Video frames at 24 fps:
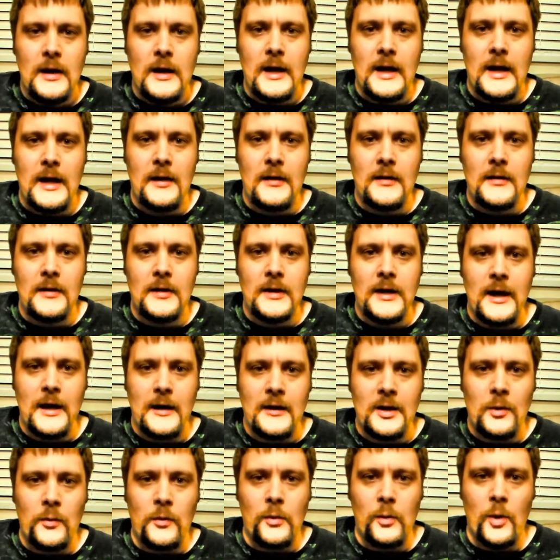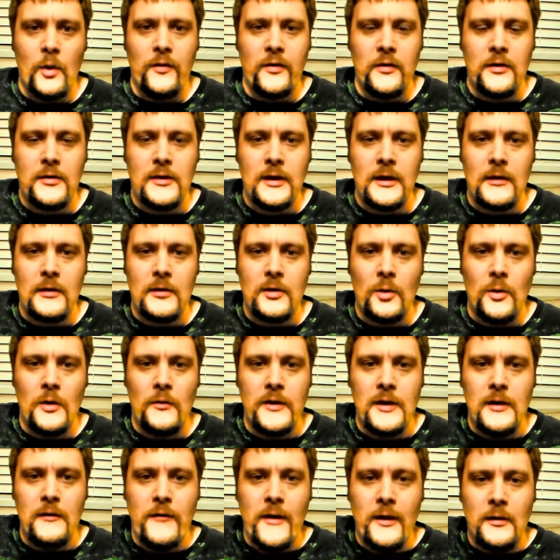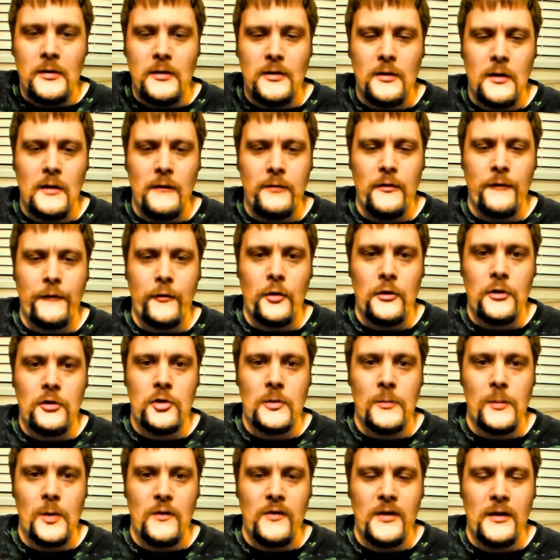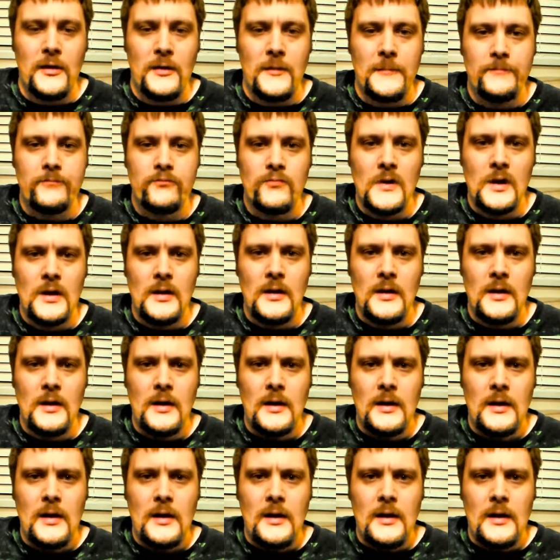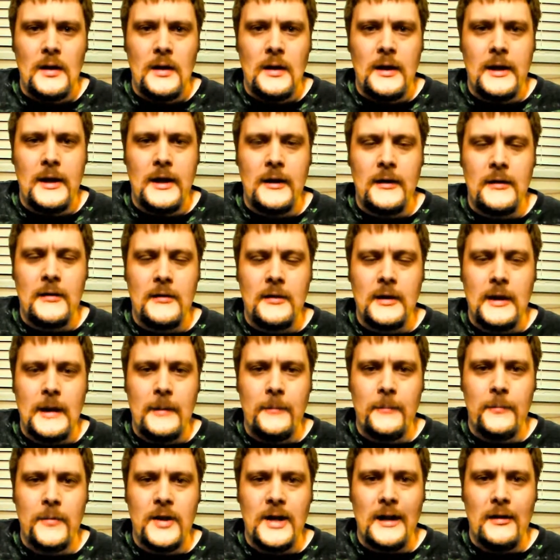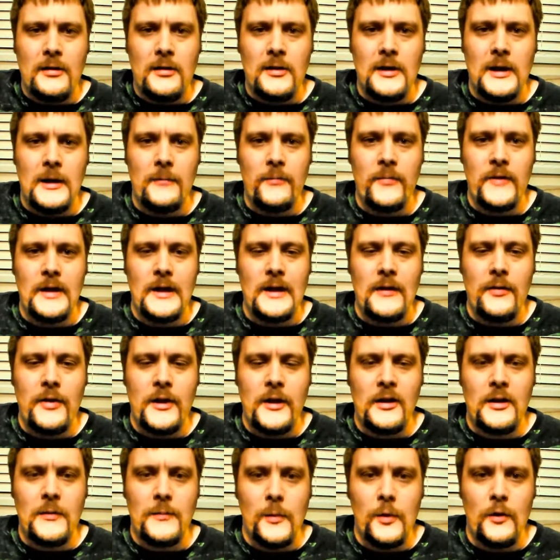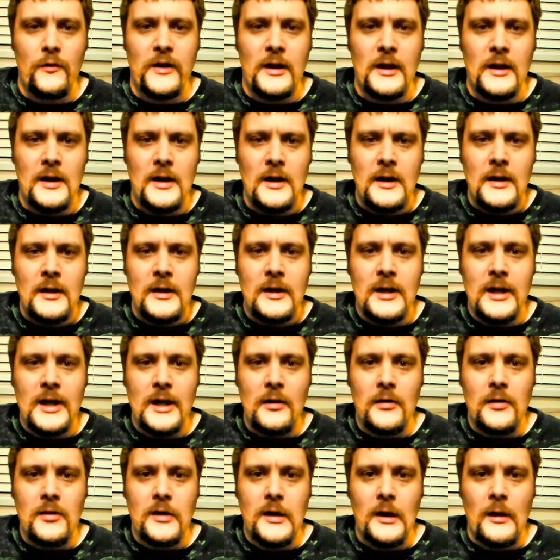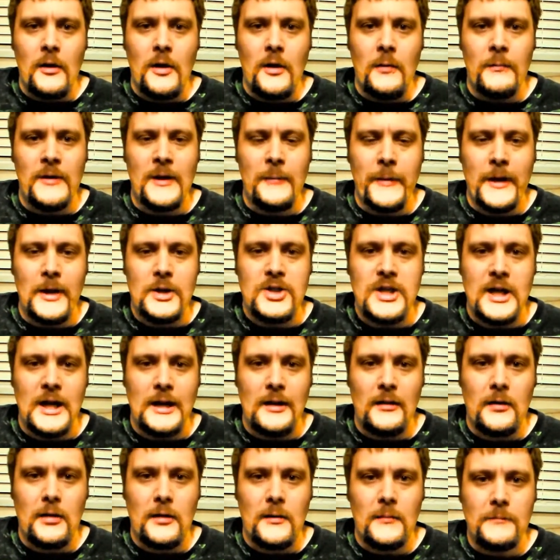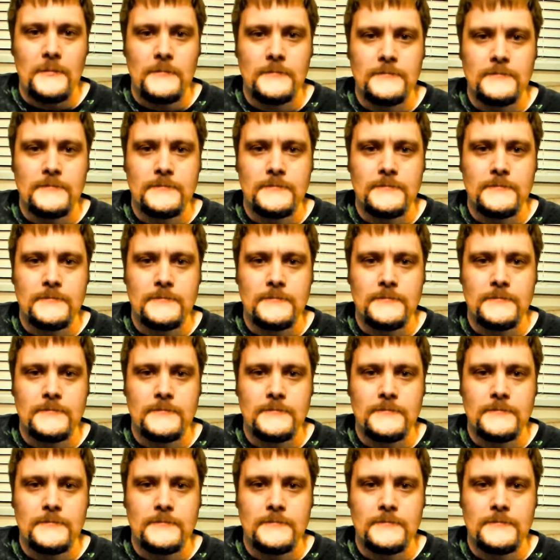And yeah, he was overseas during the events of the first two movies. And I'm guessing in this movie, he and Sarah meet by chance.